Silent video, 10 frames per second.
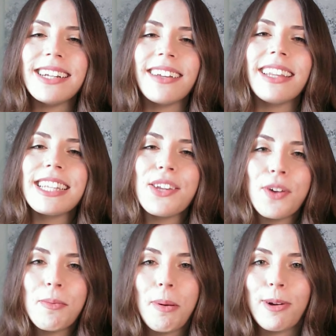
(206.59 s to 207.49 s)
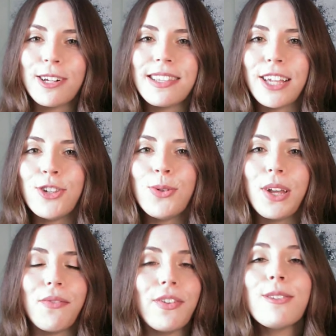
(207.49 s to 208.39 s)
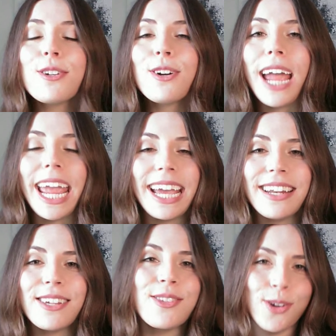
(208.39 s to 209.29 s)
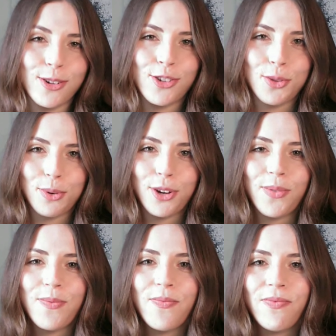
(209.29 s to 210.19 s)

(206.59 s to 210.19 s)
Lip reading: a list of your members that you can filter and search through.